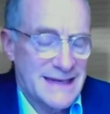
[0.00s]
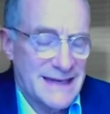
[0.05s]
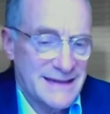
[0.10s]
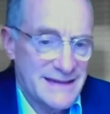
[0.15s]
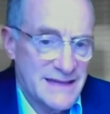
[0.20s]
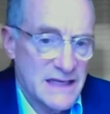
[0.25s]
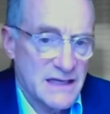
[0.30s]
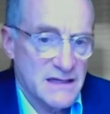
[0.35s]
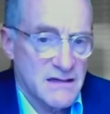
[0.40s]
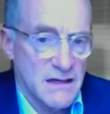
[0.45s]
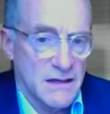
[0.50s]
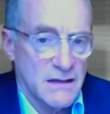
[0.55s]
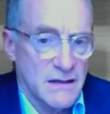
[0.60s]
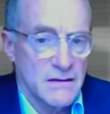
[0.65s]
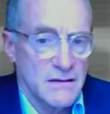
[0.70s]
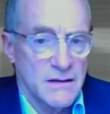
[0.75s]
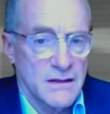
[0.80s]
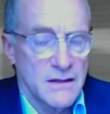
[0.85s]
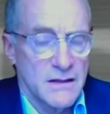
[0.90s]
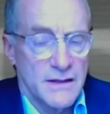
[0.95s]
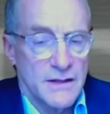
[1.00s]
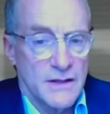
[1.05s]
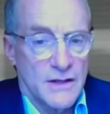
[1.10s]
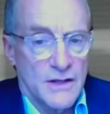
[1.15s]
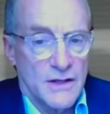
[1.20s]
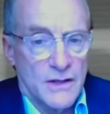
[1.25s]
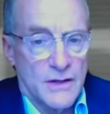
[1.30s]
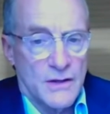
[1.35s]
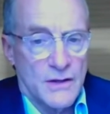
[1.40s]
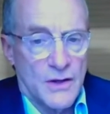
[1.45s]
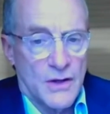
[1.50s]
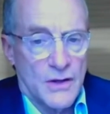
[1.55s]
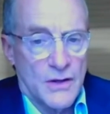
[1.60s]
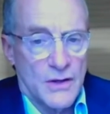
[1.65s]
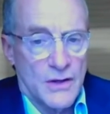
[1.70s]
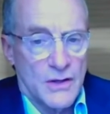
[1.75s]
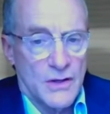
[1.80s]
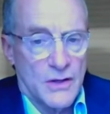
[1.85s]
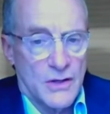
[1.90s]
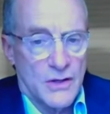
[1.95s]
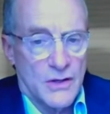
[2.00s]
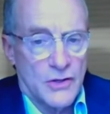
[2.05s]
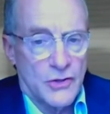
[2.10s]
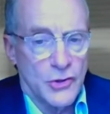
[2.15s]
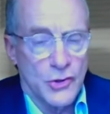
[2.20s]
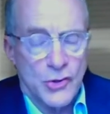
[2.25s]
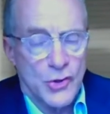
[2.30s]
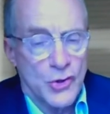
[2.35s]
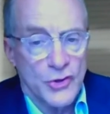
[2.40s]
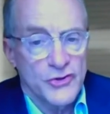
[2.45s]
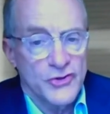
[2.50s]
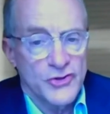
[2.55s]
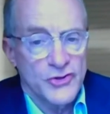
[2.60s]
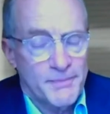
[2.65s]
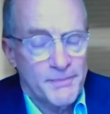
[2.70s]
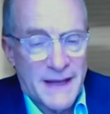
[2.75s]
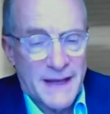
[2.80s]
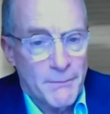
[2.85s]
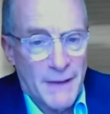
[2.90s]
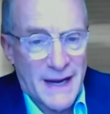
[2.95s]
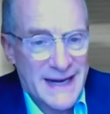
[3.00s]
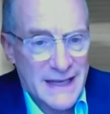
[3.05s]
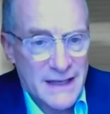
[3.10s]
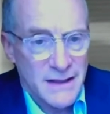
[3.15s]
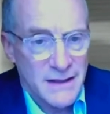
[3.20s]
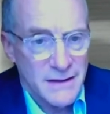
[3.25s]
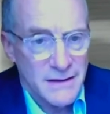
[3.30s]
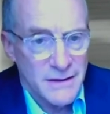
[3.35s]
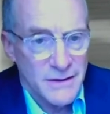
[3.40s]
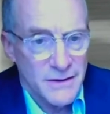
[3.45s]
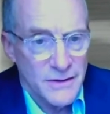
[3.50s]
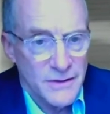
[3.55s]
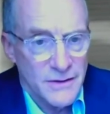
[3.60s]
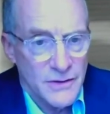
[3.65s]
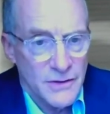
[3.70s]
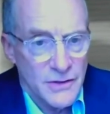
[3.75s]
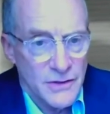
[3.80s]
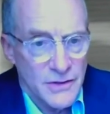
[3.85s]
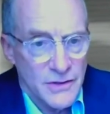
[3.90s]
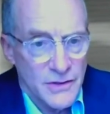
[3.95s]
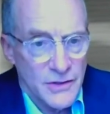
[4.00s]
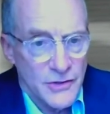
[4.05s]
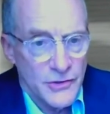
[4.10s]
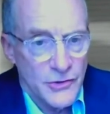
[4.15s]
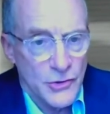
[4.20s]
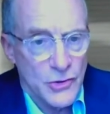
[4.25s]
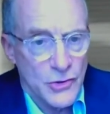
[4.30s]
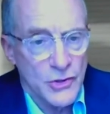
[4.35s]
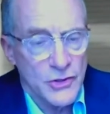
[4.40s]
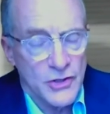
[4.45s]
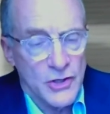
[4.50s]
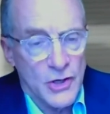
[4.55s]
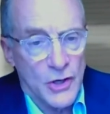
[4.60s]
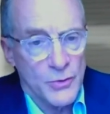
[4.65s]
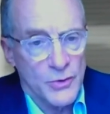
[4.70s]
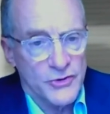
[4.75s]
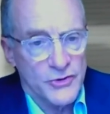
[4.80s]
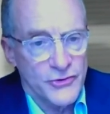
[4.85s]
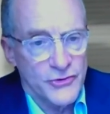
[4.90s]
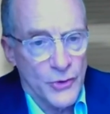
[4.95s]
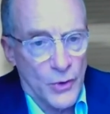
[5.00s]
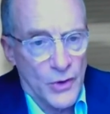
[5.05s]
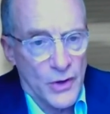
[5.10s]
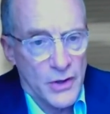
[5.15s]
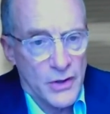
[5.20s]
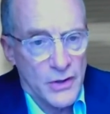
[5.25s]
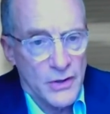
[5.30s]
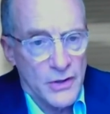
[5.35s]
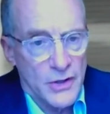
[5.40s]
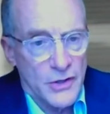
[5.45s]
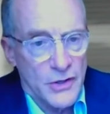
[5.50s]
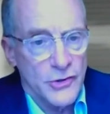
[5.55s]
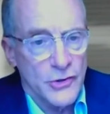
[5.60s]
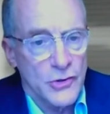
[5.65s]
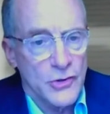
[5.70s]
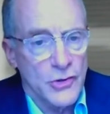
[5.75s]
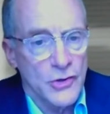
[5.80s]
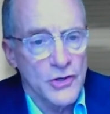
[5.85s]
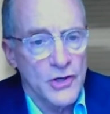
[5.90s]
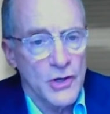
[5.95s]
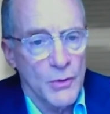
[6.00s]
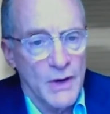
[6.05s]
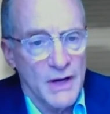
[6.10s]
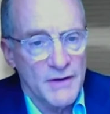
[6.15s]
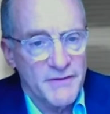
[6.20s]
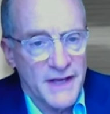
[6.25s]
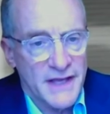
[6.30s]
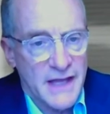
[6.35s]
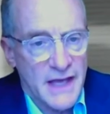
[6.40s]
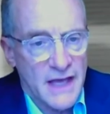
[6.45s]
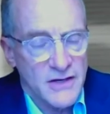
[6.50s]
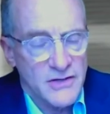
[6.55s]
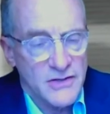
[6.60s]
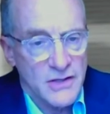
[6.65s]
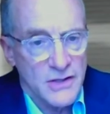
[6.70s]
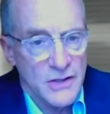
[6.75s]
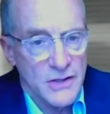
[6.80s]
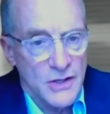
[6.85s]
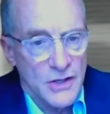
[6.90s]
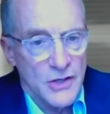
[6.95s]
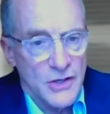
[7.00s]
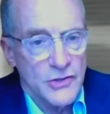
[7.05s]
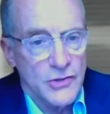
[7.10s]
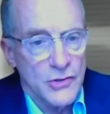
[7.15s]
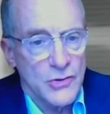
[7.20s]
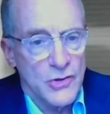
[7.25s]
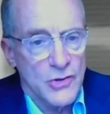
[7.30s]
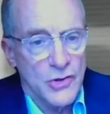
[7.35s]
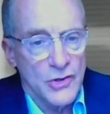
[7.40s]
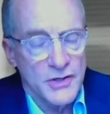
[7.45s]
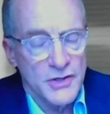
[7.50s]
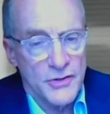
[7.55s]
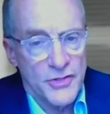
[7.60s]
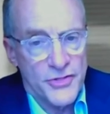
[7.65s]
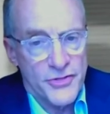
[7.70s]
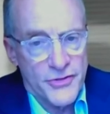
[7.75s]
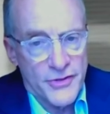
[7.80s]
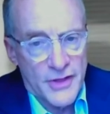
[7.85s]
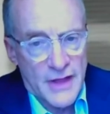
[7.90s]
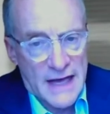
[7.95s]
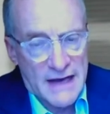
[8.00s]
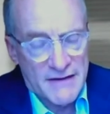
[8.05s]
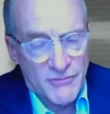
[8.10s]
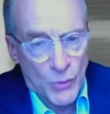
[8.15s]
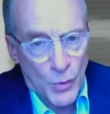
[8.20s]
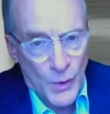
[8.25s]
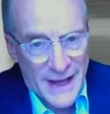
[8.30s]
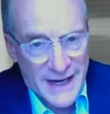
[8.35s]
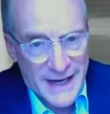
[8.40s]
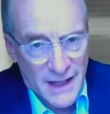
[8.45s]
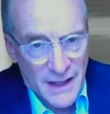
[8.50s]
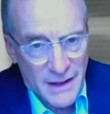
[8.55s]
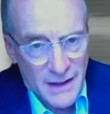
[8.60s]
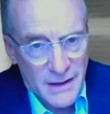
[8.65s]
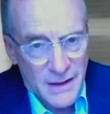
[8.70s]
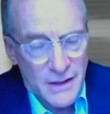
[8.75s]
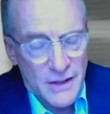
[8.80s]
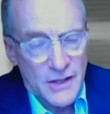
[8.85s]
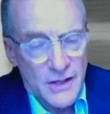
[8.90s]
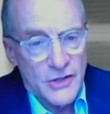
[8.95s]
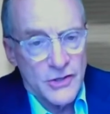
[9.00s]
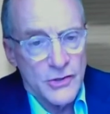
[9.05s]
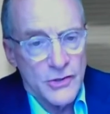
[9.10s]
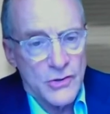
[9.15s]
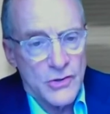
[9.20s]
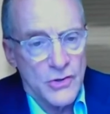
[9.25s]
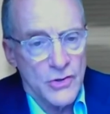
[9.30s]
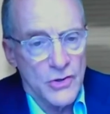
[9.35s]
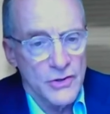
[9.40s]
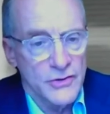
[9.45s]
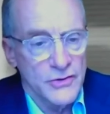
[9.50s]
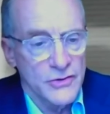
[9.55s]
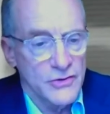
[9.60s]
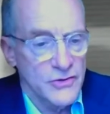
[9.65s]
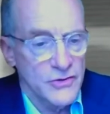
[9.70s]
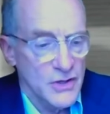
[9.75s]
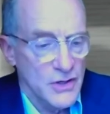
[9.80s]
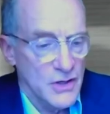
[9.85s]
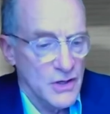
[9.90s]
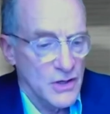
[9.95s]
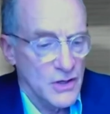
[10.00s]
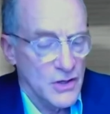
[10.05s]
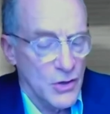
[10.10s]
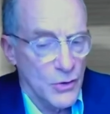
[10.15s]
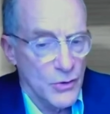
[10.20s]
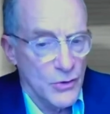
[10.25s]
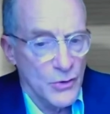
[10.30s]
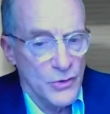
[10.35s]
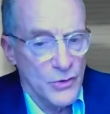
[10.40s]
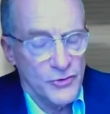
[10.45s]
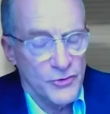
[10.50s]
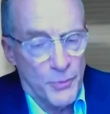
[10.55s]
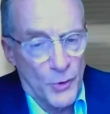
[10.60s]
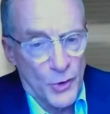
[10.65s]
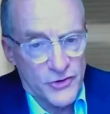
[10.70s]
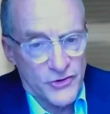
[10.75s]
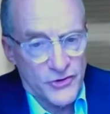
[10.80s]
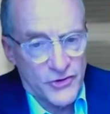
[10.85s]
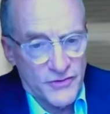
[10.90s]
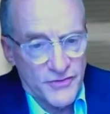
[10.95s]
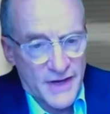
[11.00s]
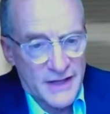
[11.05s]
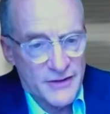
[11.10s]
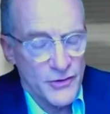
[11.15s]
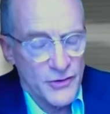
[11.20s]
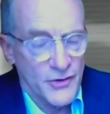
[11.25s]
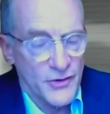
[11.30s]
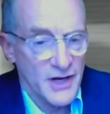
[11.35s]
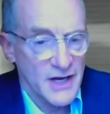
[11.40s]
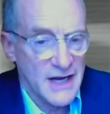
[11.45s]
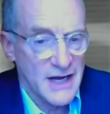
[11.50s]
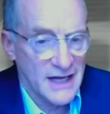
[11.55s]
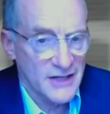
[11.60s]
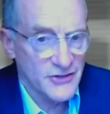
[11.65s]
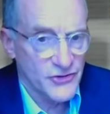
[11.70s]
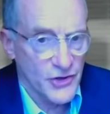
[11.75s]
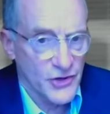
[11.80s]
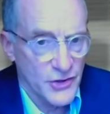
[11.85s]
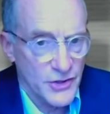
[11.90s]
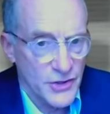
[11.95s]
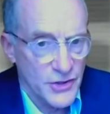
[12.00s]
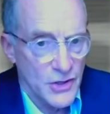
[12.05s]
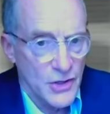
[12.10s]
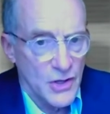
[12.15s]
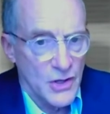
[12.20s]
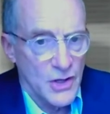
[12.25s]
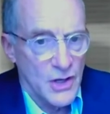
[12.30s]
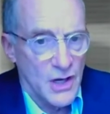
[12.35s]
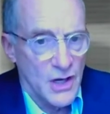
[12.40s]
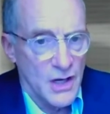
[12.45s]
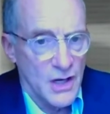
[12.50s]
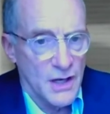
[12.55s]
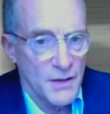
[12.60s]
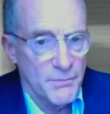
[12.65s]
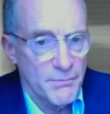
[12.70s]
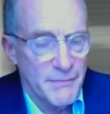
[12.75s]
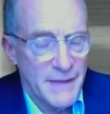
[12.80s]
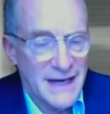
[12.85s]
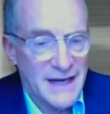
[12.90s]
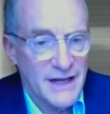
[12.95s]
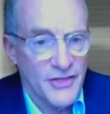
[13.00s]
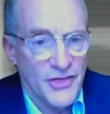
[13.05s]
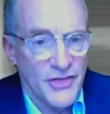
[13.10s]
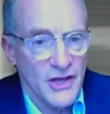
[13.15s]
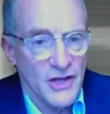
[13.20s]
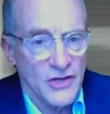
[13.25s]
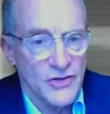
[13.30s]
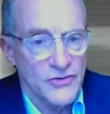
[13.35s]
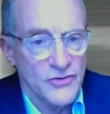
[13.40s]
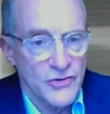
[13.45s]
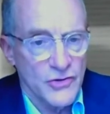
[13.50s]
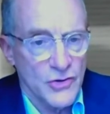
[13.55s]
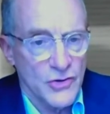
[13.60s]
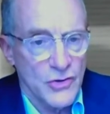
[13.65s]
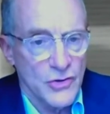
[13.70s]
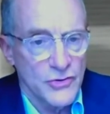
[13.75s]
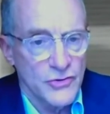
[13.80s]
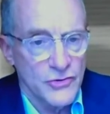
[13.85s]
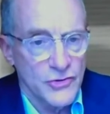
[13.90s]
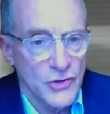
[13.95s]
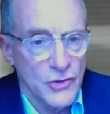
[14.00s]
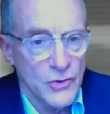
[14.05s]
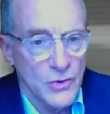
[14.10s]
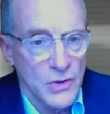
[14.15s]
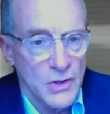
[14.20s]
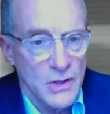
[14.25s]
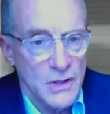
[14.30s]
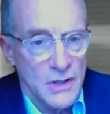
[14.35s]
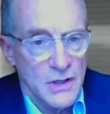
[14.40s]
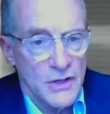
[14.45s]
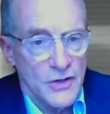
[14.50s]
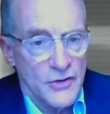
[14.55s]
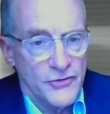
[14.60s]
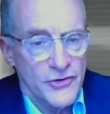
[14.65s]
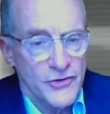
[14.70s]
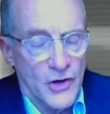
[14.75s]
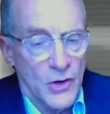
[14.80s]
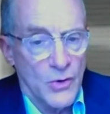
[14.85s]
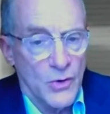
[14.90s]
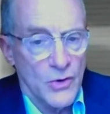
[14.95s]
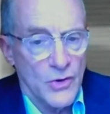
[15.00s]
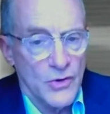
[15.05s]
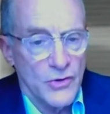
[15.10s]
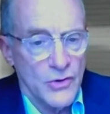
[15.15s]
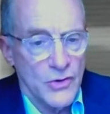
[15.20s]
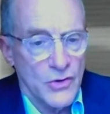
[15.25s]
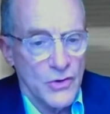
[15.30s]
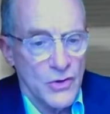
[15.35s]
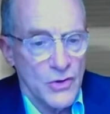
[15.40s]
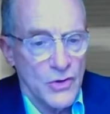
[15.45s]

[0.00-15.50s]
In addition, you couldn't spend money. You couldn't go to a store. You couldn't go on vacation. You couldn't have a wedding. You couldn't go to a sports event or a concert. Many things you couldn't do. So